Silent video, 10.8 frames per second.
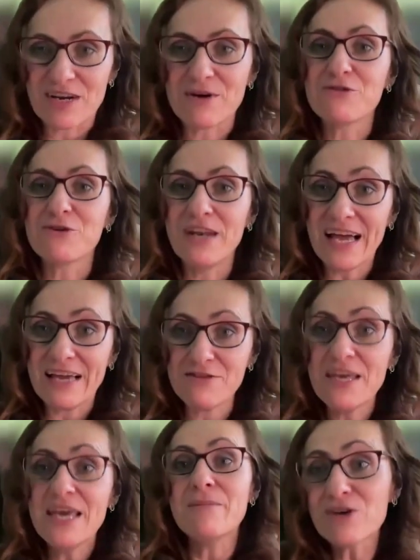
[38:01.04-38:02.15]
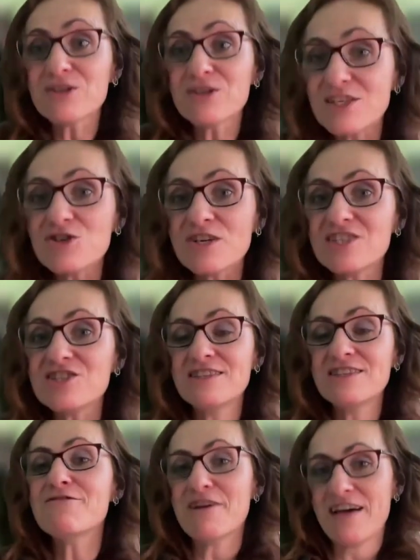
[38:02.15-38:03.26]
grammar for life, because education
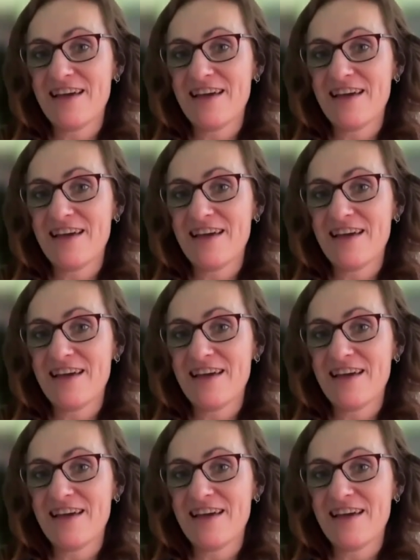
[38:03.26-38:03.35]
never